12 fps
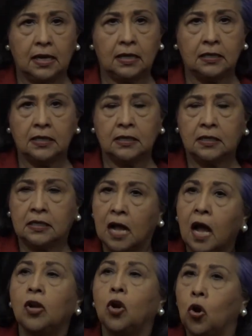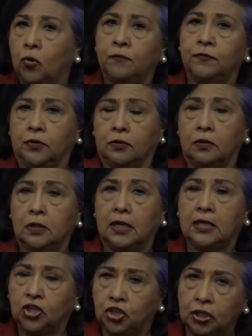It, it's not over.
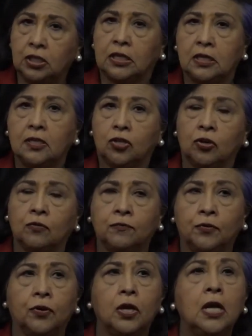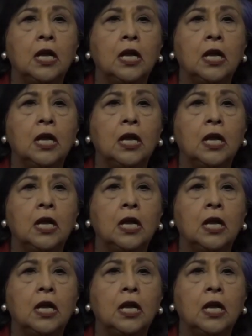It just isn't over.